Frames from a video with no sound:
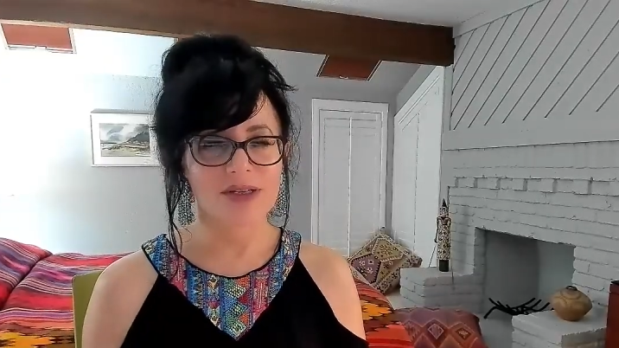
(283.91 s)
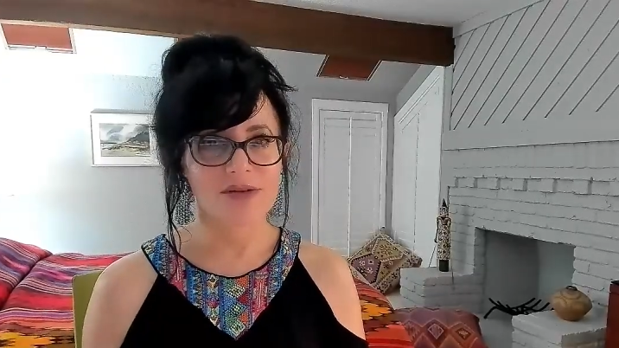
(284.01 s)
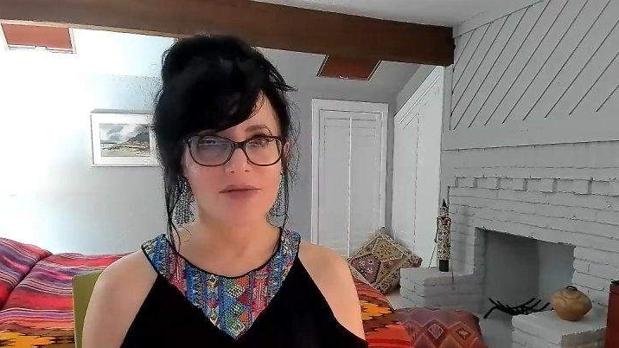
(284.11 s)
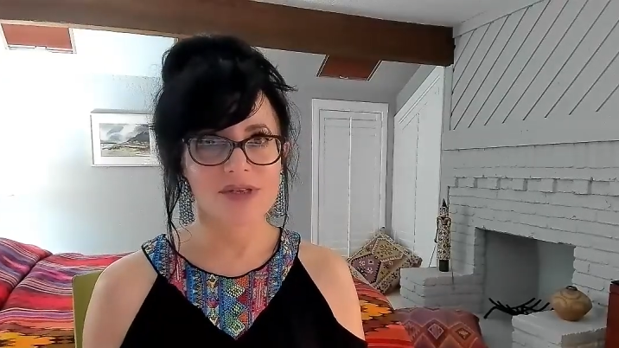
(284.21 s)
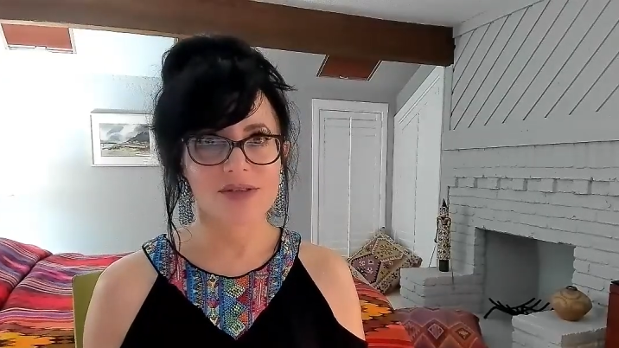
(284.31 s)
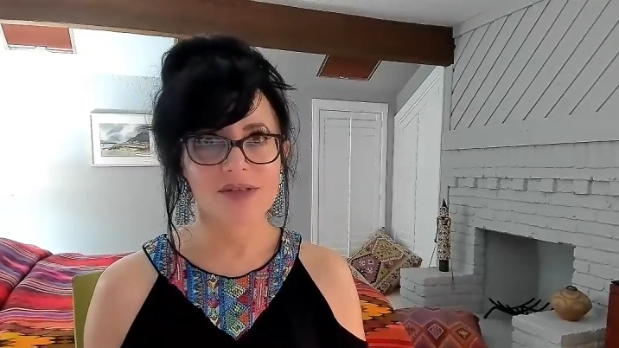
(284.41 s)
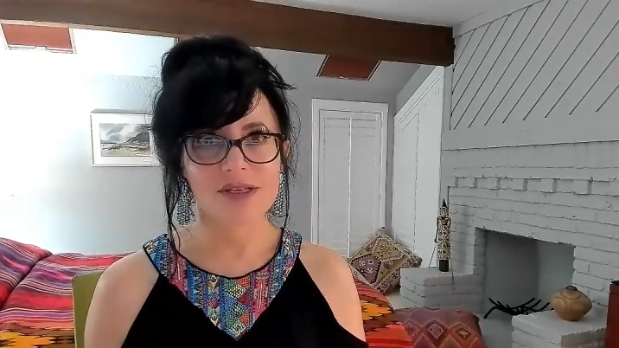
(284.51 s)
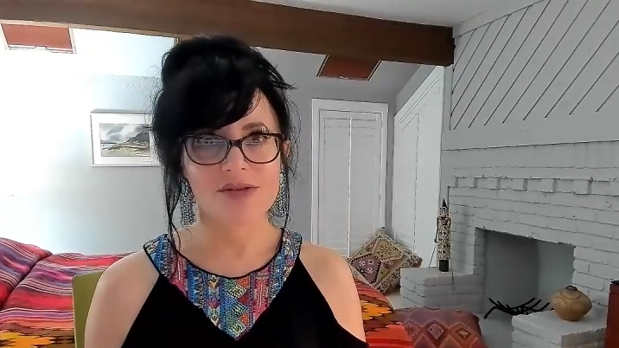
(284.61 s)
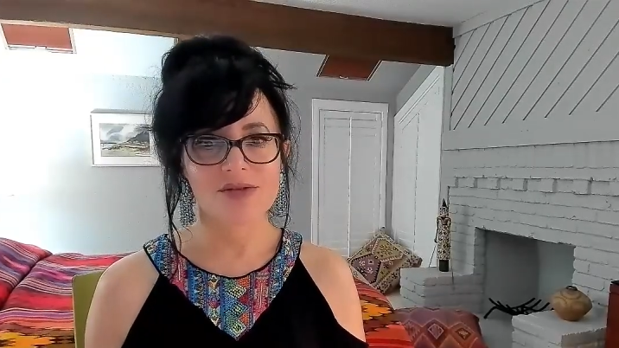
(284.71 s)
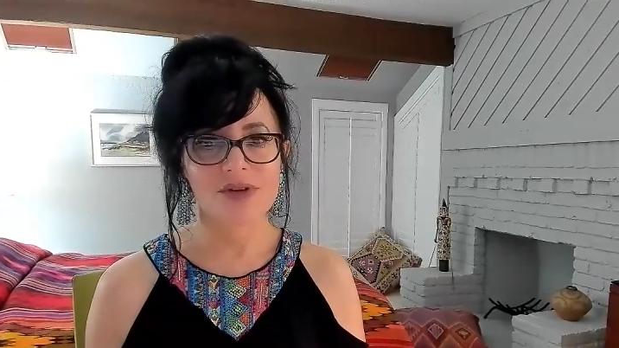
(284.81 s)
in the recent
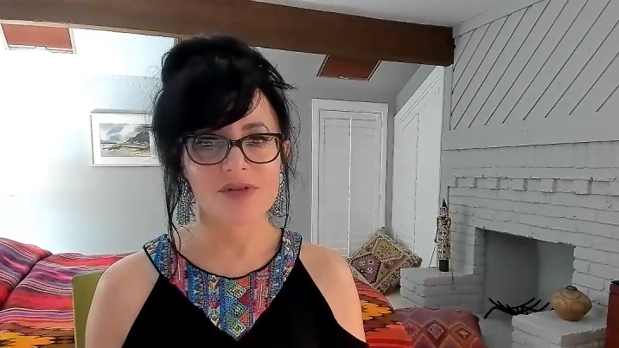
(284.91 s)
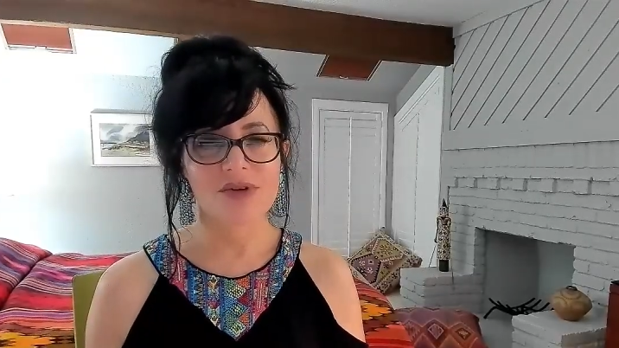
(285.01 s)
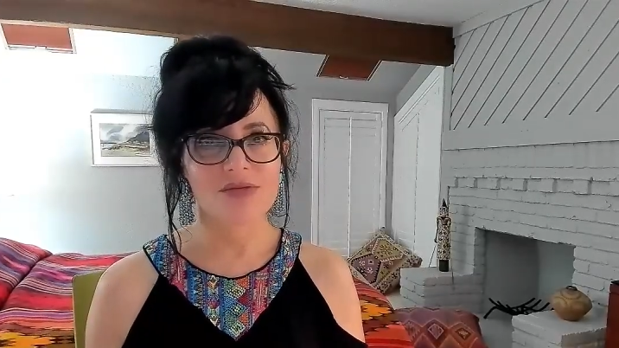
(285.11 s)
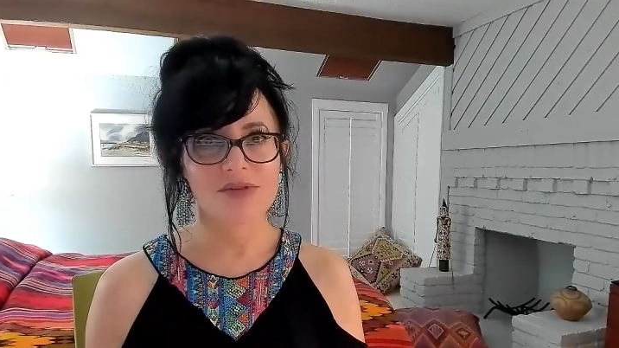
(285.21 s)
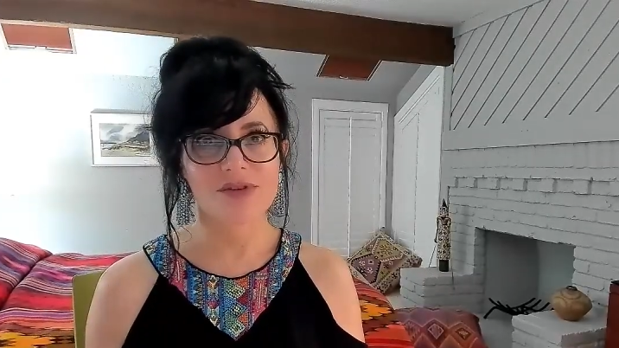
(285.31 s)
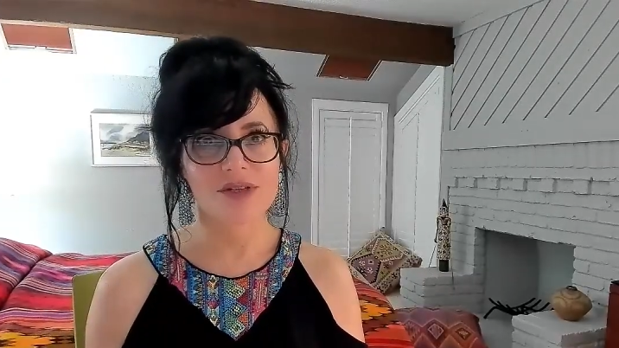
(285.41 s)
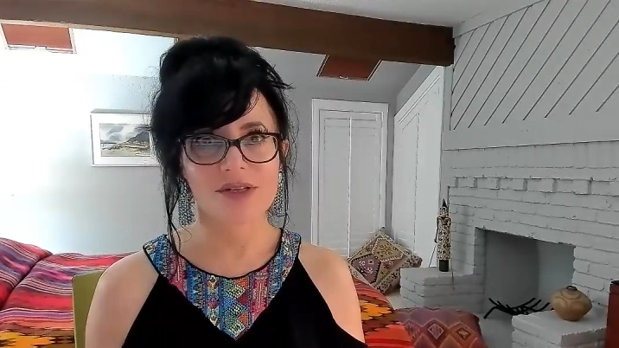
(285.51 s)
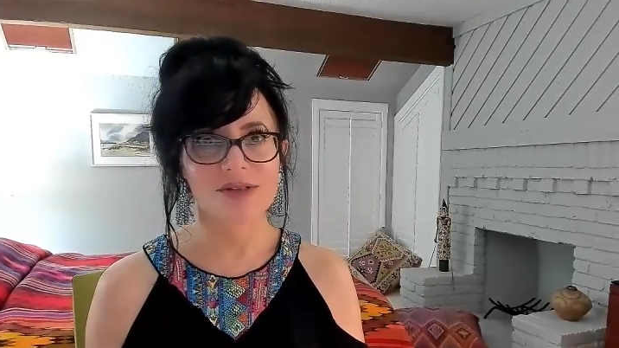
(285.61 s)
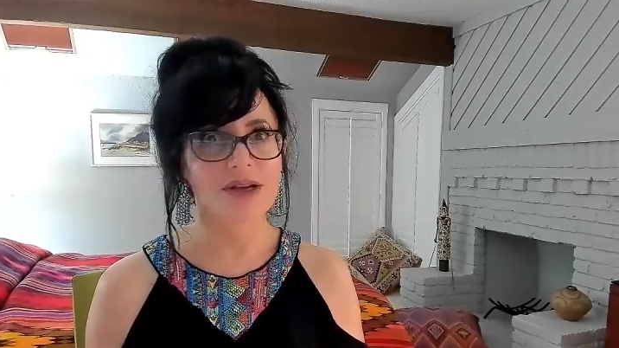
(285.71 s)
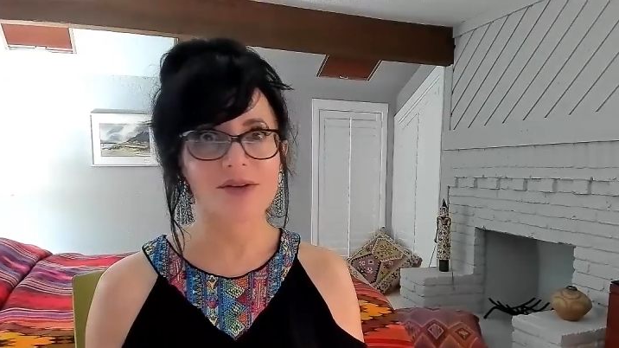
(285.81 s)
history of
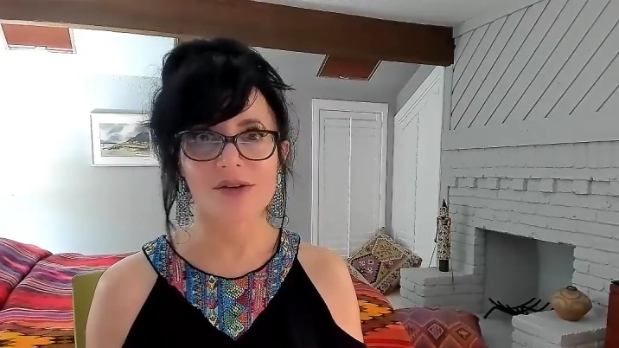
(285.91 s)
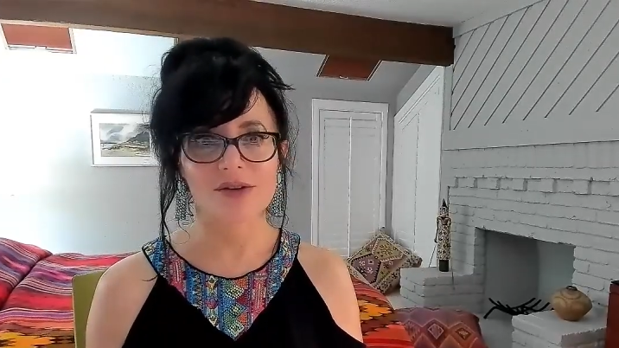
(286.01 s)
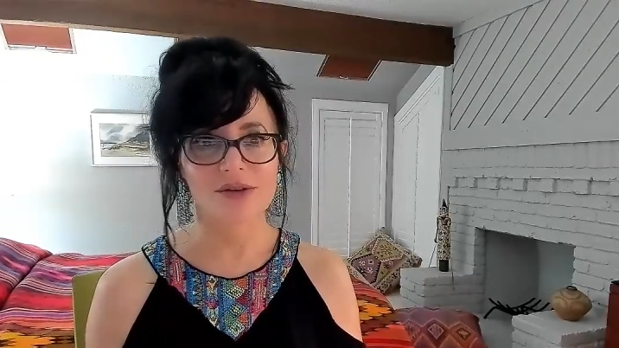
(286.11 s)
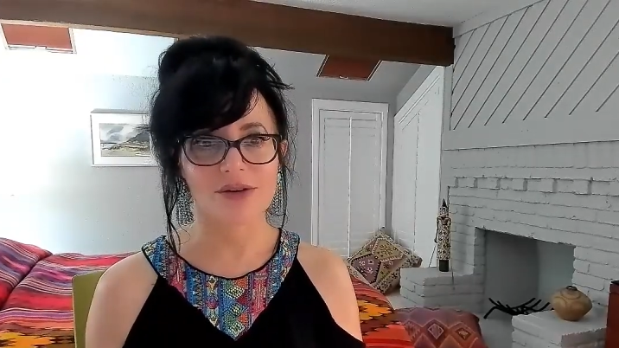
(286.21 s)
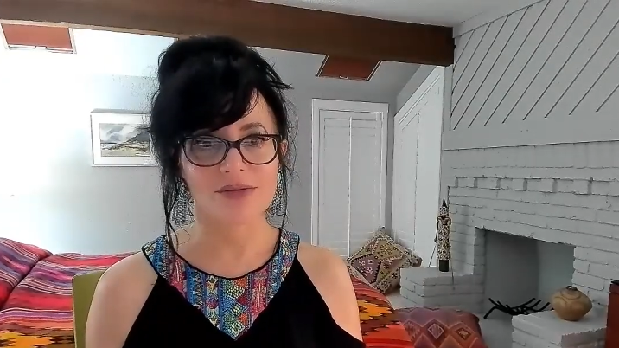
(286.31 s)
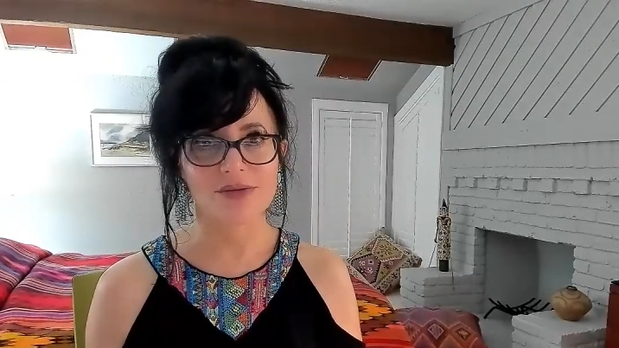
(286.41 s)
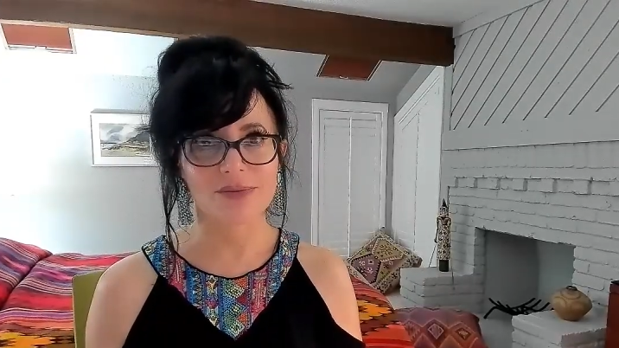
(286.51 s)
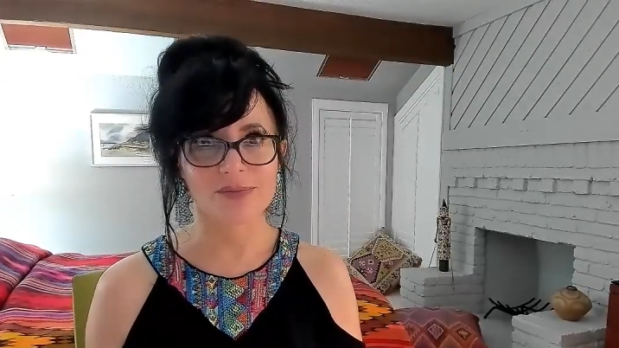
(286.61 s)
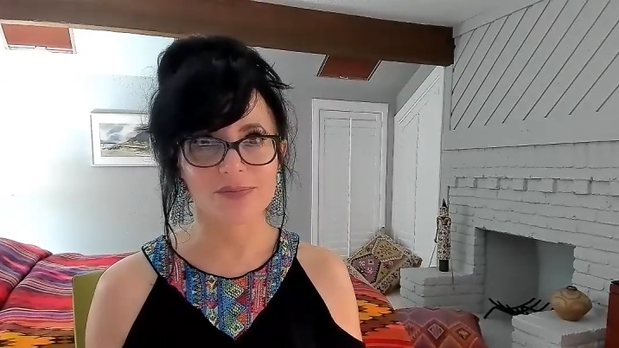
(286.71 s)
refugees, unheard of.